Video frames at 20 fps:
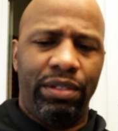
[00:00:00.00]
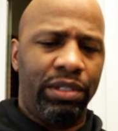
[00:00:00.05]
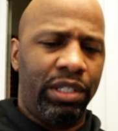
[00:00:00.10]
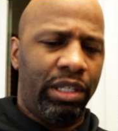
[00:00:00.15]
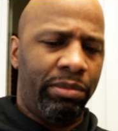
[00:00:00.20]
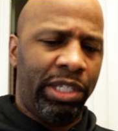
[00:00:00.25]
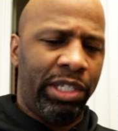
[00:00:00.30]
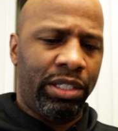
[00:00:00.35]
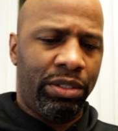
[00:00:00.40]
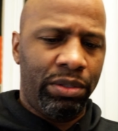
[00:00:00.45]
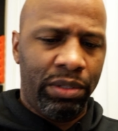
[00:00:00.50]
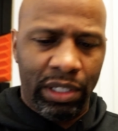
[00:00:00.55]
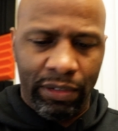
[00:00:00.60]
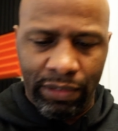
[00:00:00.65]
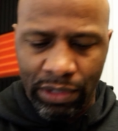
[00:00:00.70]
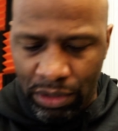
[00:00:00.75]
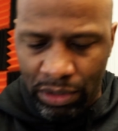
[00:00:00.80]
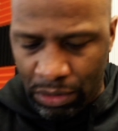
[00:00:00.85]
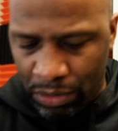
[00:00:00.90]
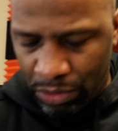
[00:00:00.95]
Okay, but I do have
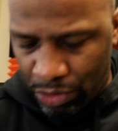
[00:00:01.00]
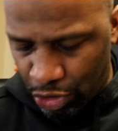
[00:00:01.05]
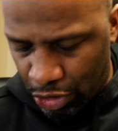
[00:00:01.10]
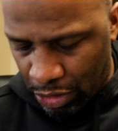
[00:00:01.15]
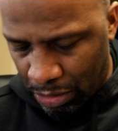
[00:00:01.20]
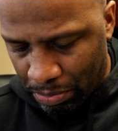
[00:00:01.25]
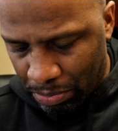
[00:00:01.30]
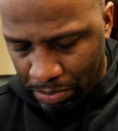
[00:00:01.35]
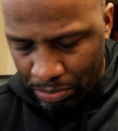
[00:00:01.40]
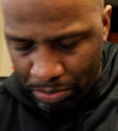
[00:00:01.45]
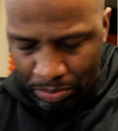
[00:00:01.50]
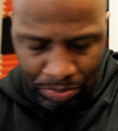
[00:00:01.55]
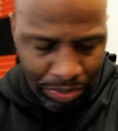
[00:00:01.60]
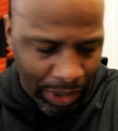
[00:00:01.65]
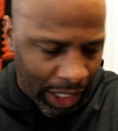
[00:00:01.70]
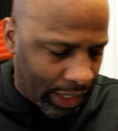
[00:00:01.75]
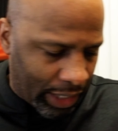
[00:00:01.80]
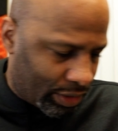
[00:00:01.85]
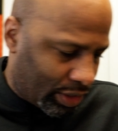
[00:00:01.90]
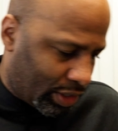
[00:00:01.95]
this little cheap
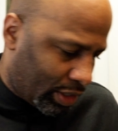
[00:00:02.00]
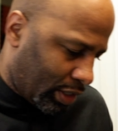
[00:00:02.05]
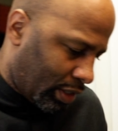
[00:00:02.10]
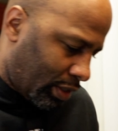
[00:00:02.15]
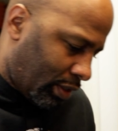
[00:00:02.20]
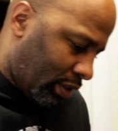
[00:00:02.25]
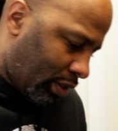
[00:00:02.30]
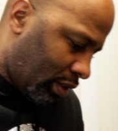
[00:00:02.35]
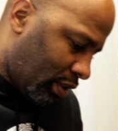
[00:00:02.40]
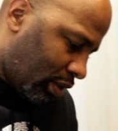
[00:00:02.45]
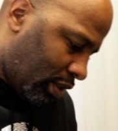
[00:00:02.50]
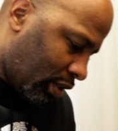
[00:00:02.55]
box cutter.